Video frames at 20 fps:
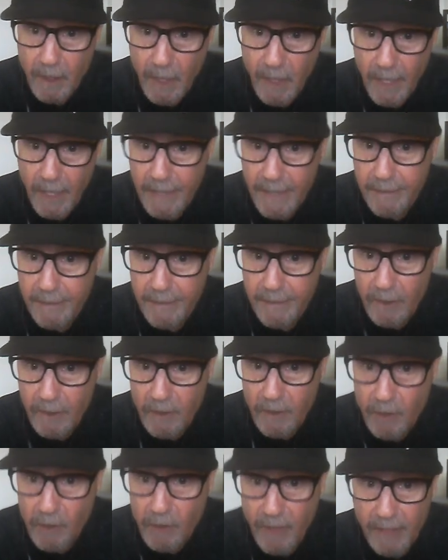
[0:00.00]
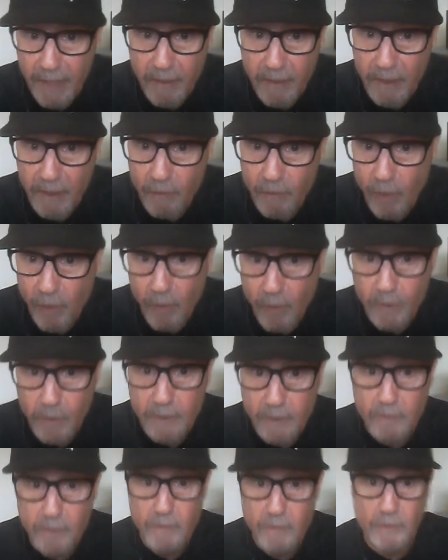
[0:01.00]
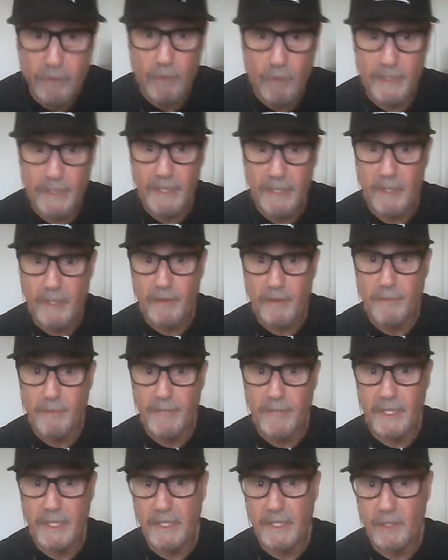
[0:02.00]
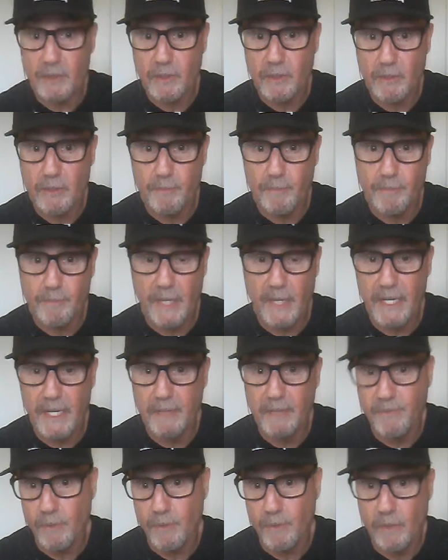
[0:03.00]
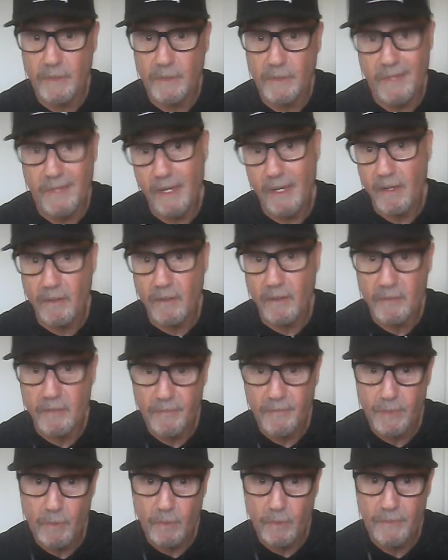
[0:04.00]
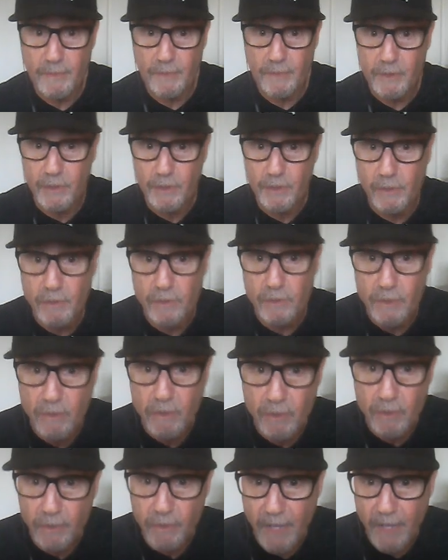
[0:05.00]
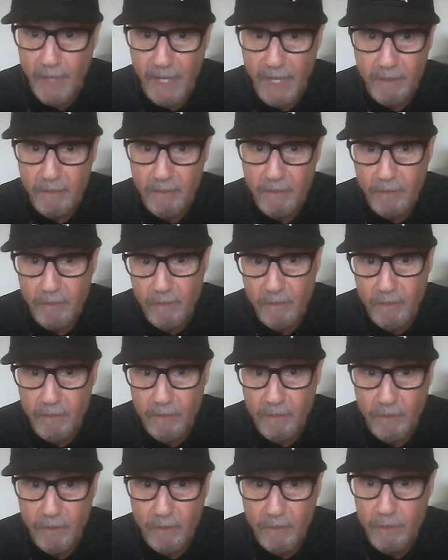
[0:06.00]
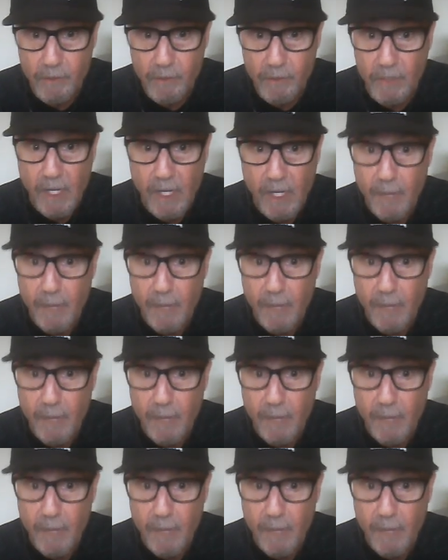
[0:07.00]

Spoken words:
And is there anything wrong with joining other meetings or paying for one? No. If you choose to do that, choose.